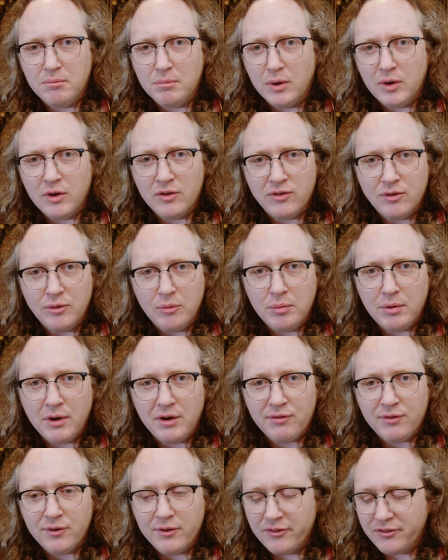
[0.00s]
personal
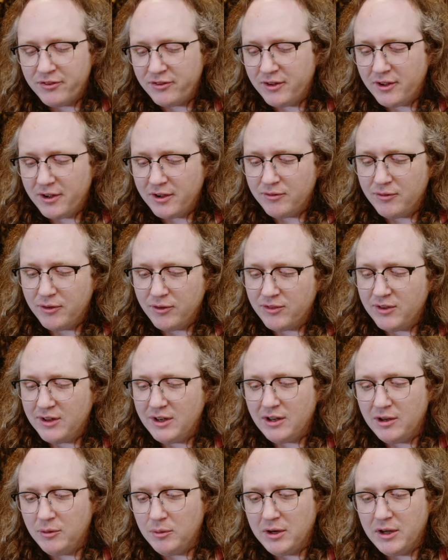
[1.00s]
preference. I've not seen
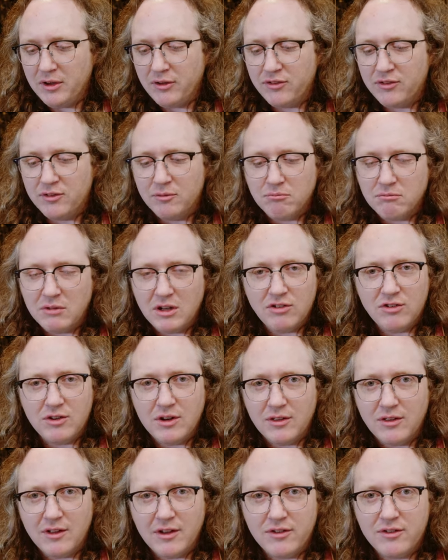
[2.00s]
anyone else
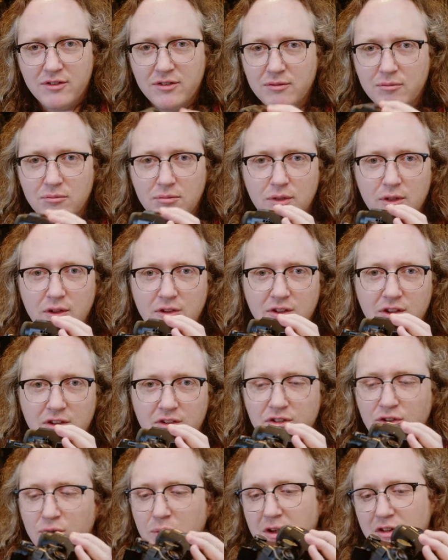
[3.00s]
mentioning this, that it's
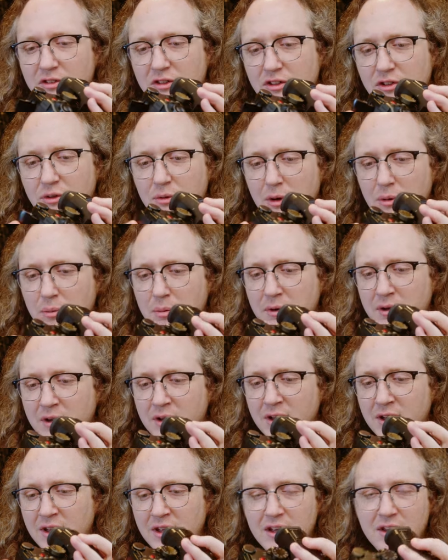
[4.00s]
too easy to open.
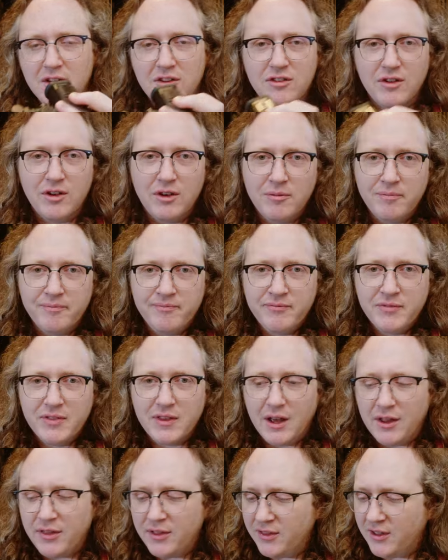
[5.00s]
So
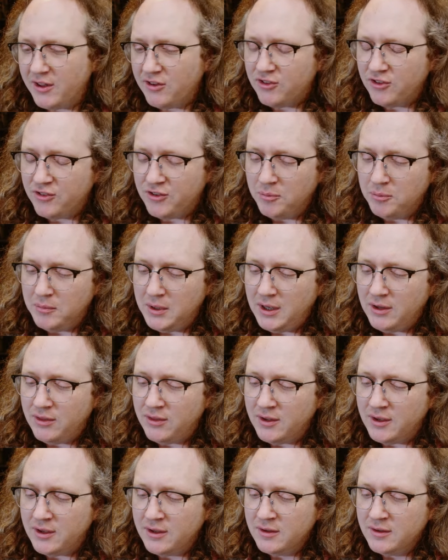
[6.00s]
I think that's just a me
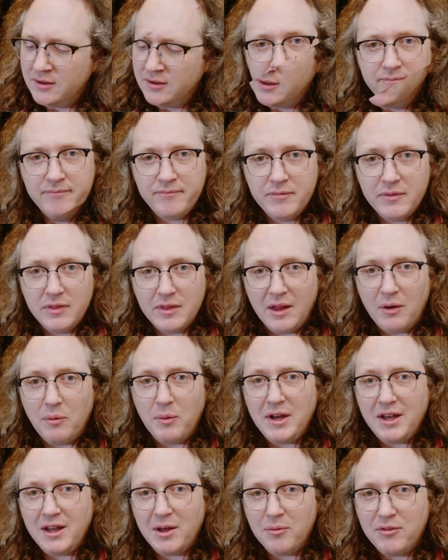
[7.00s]
thing. Now,
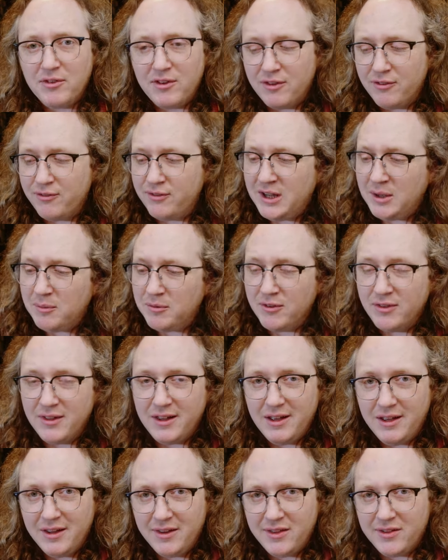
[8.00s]
when it comes to the flaps on
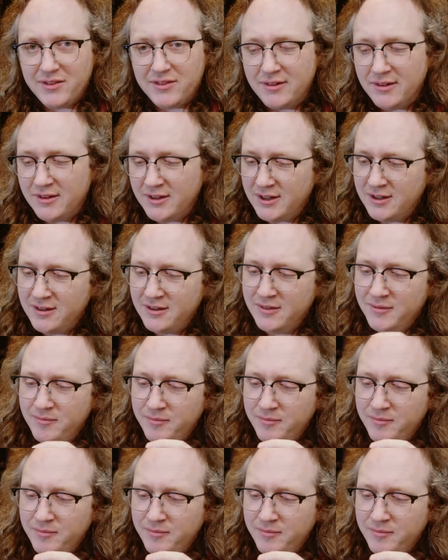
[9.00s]
the other side,